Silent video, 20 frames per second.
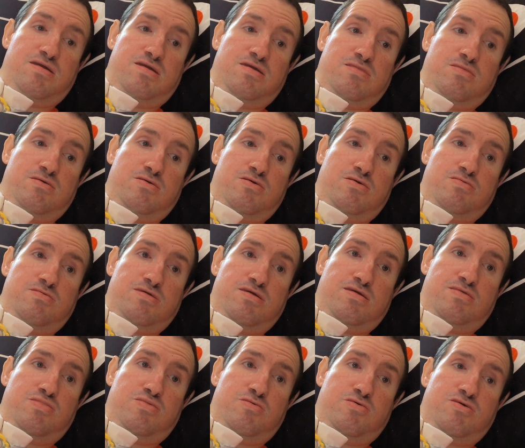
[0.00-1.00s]
and they
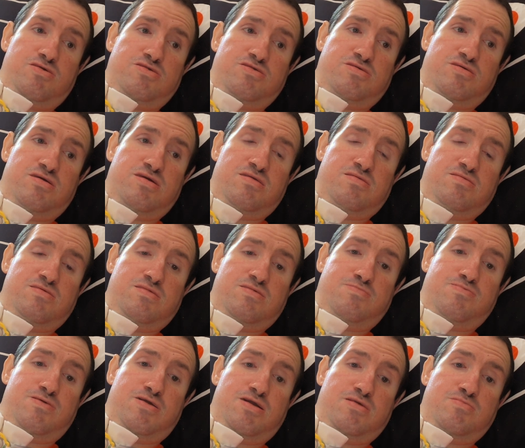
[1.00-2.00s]
had lost to
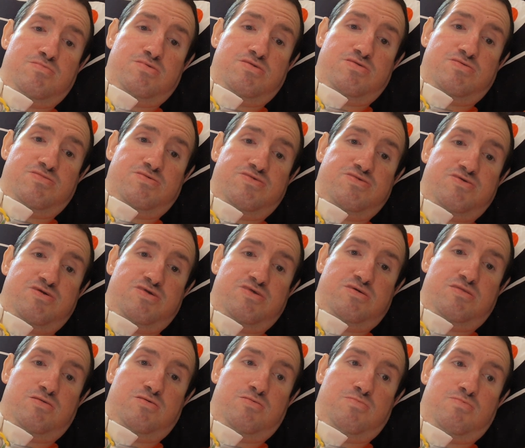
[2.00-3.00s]
the Penguins in the
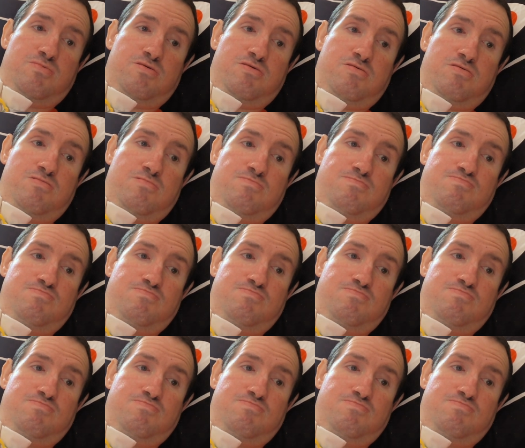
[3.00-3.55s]
season opener.